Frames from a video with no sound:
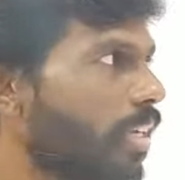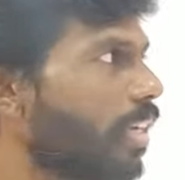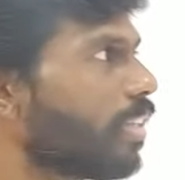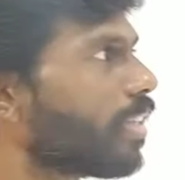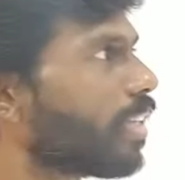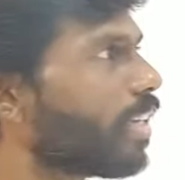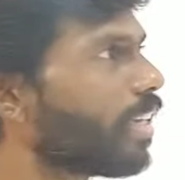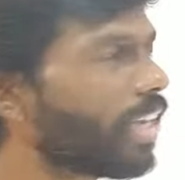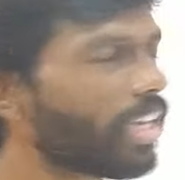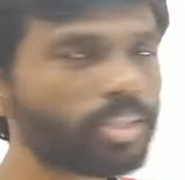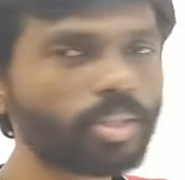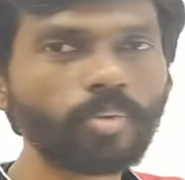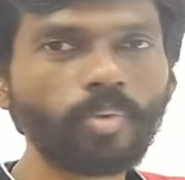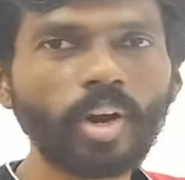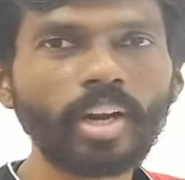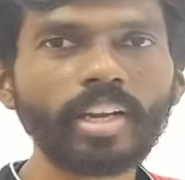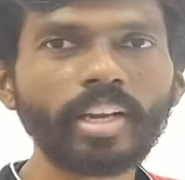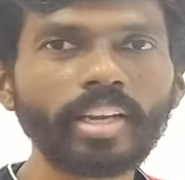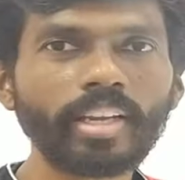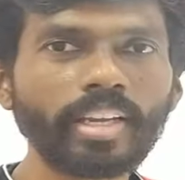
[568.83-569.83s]
The next
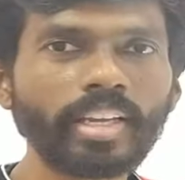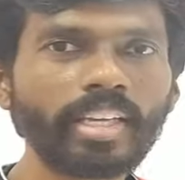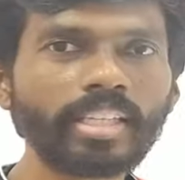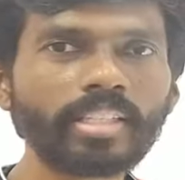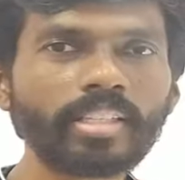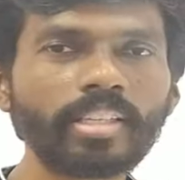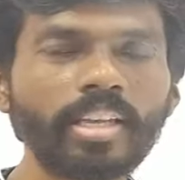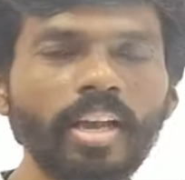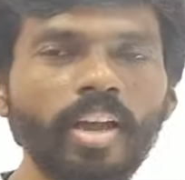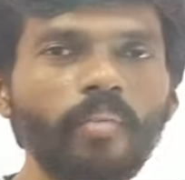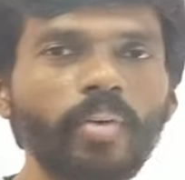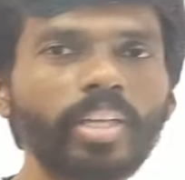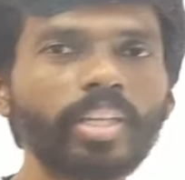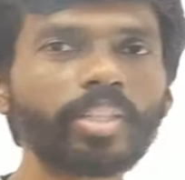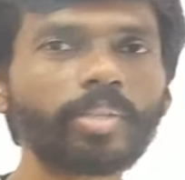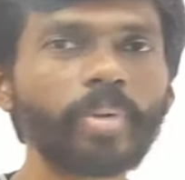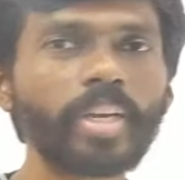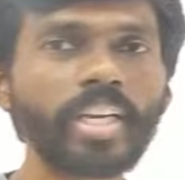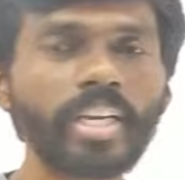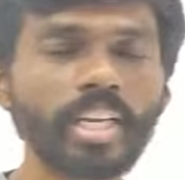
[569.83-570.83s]
one is when the
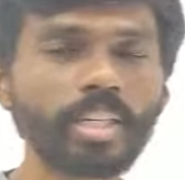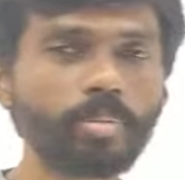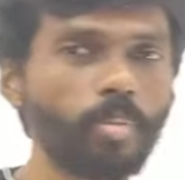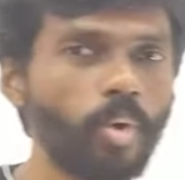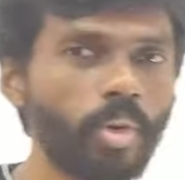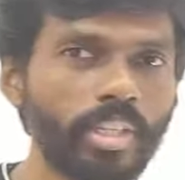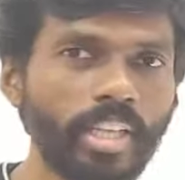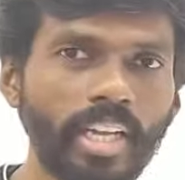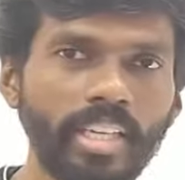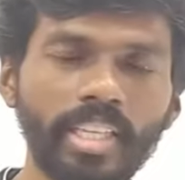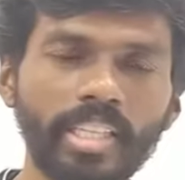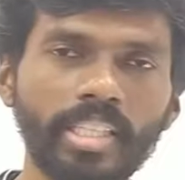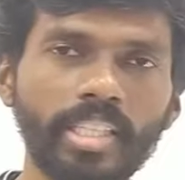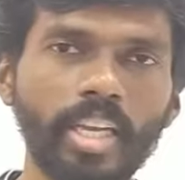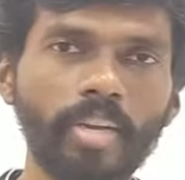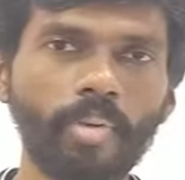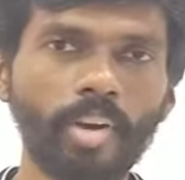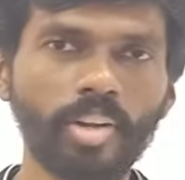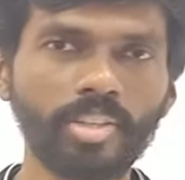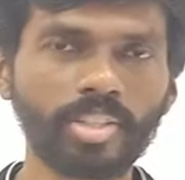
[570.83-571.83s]
speed is more than the
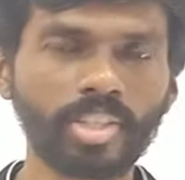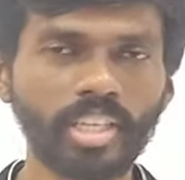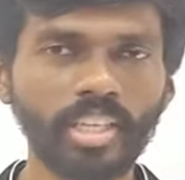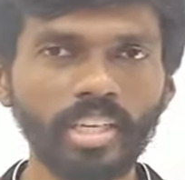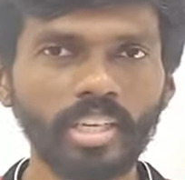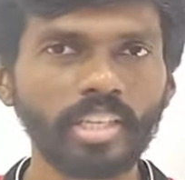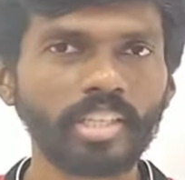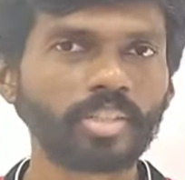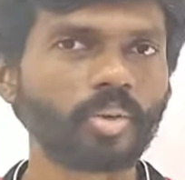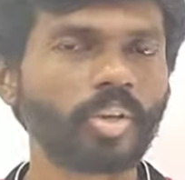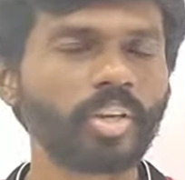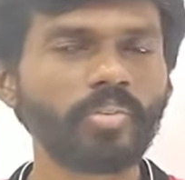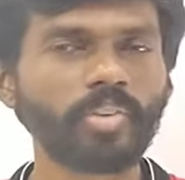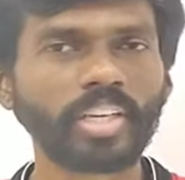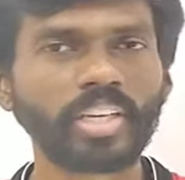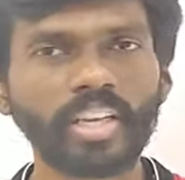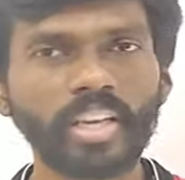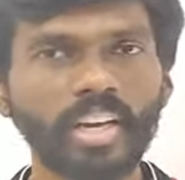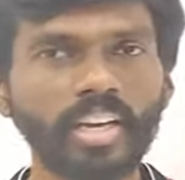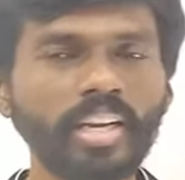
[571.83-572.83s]
escape velocity, so even
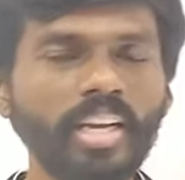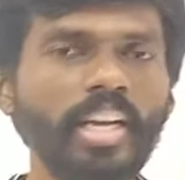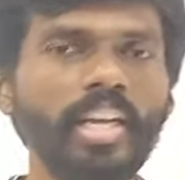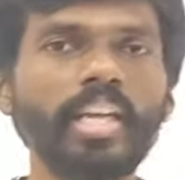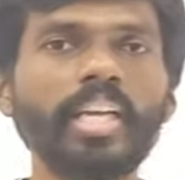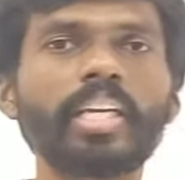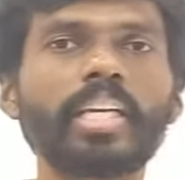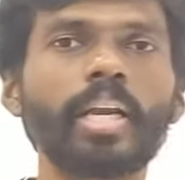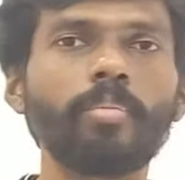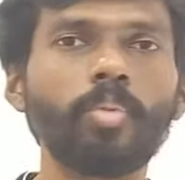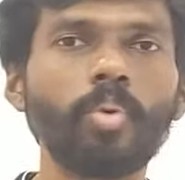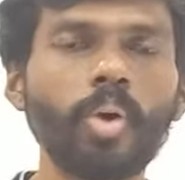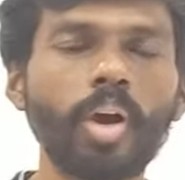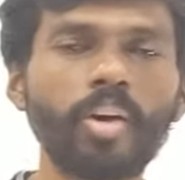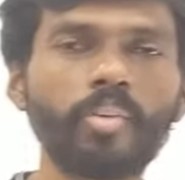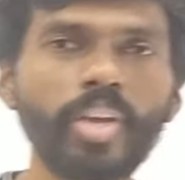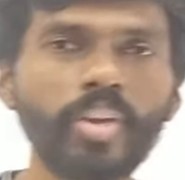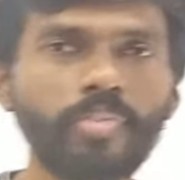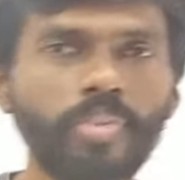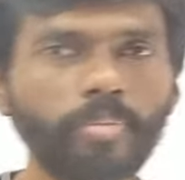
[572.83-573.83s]
here it will move
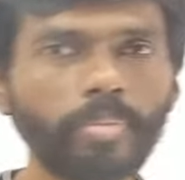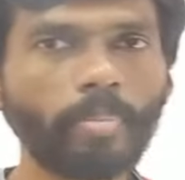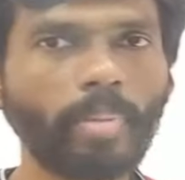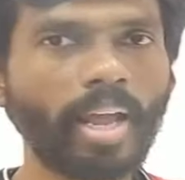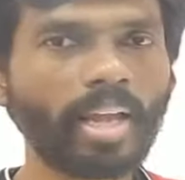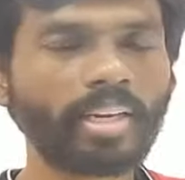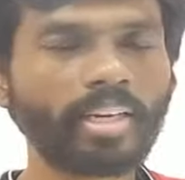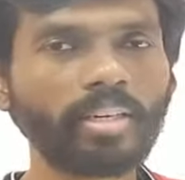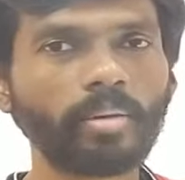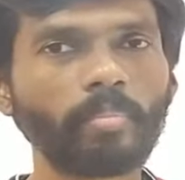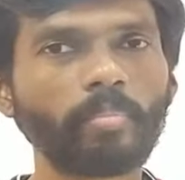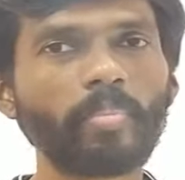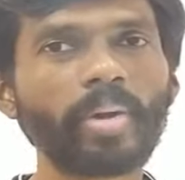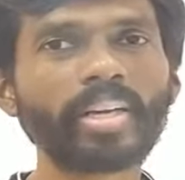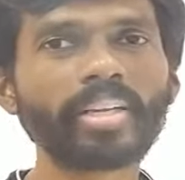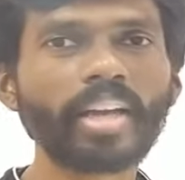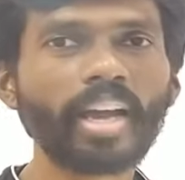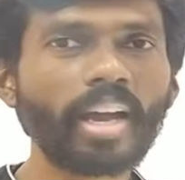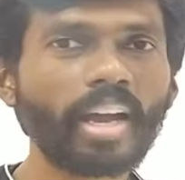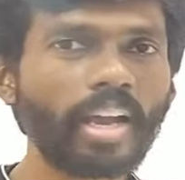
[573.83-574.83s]
away from the planet but
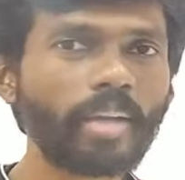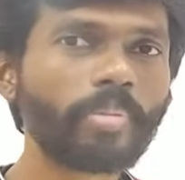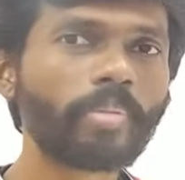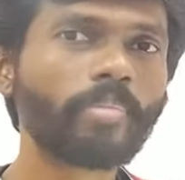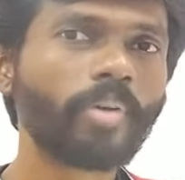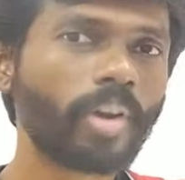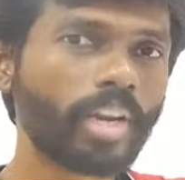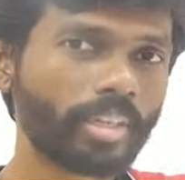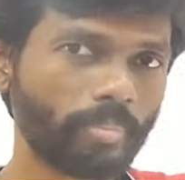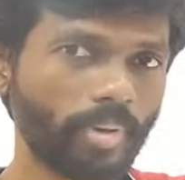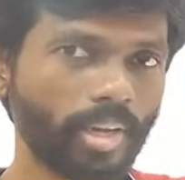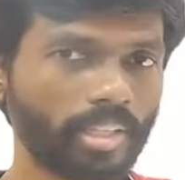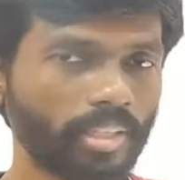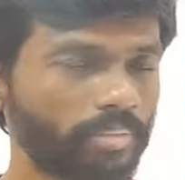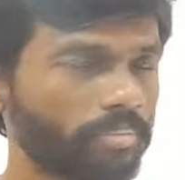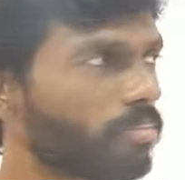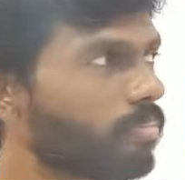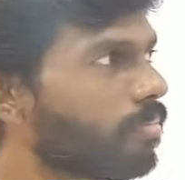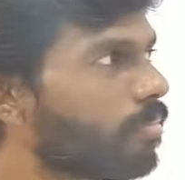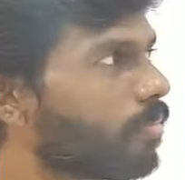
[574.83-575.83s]
in a hyperbolic path.
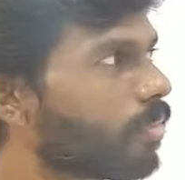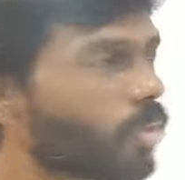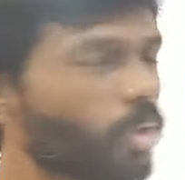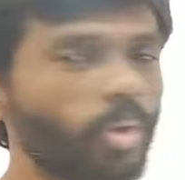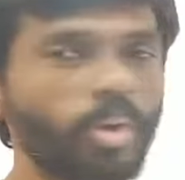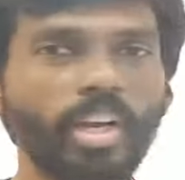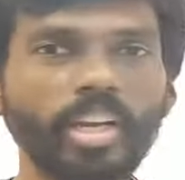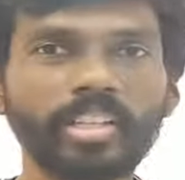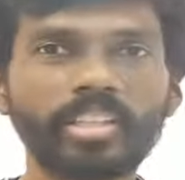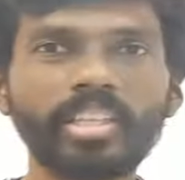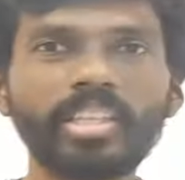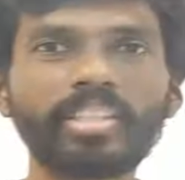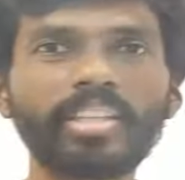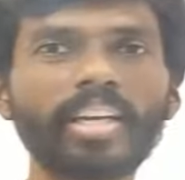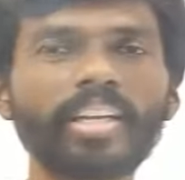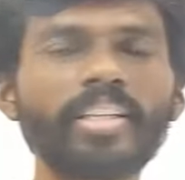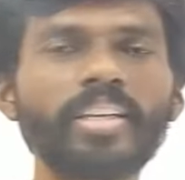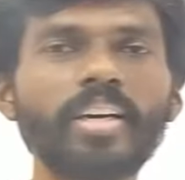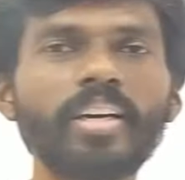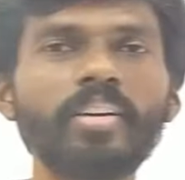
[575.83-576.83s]
So these are
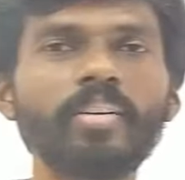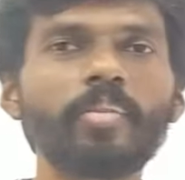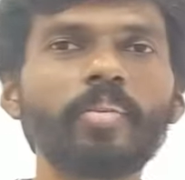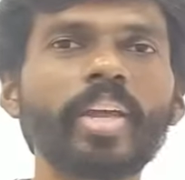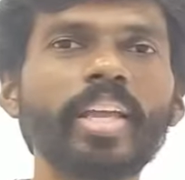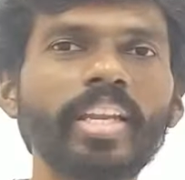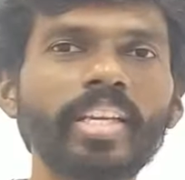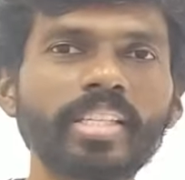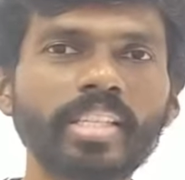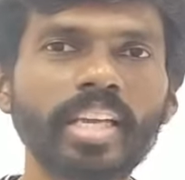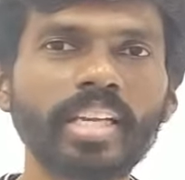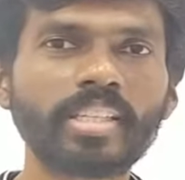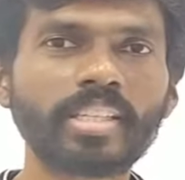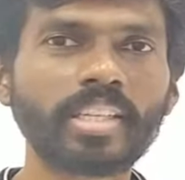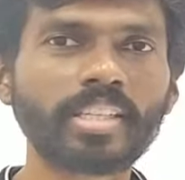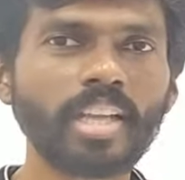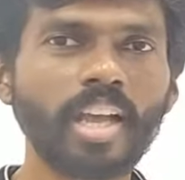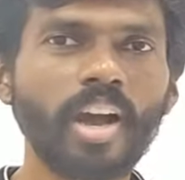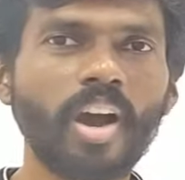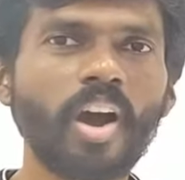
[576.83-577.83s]
the various
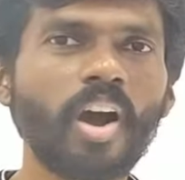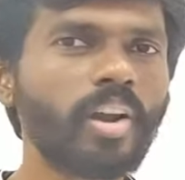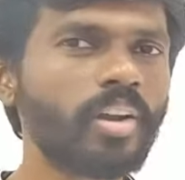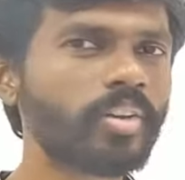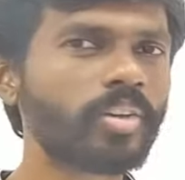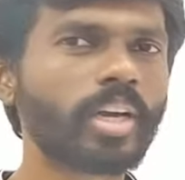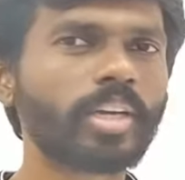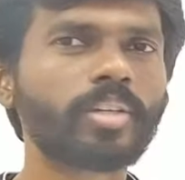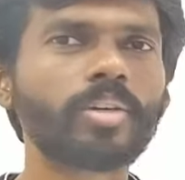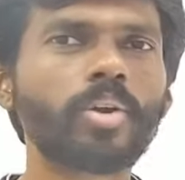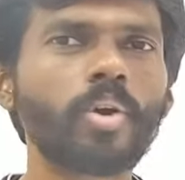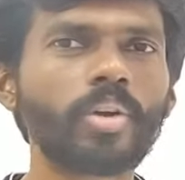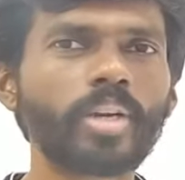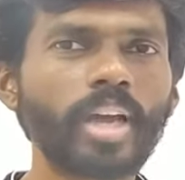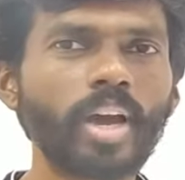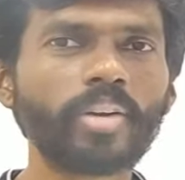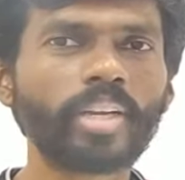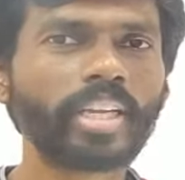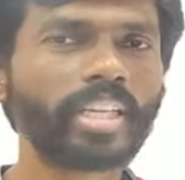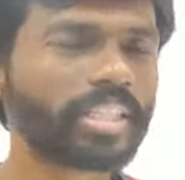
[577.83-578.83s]
cases. All you got to note
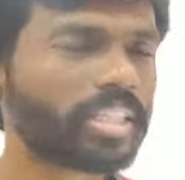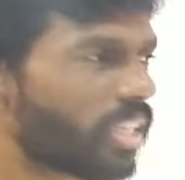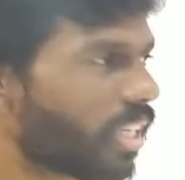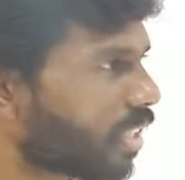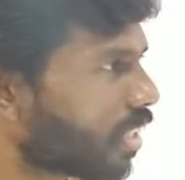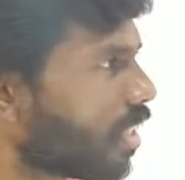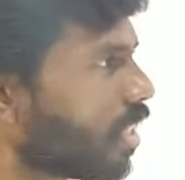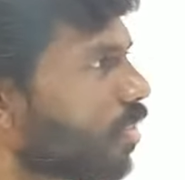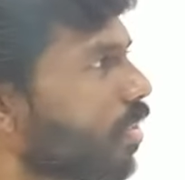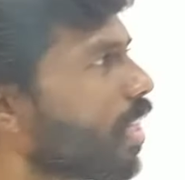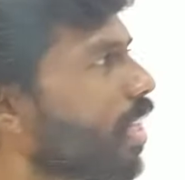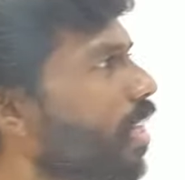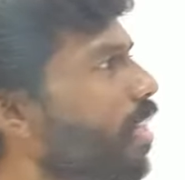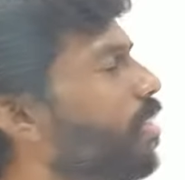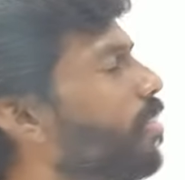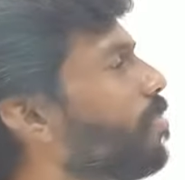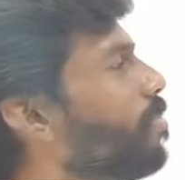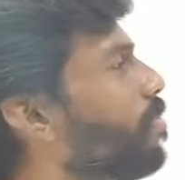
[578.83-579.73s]
down is just this figure.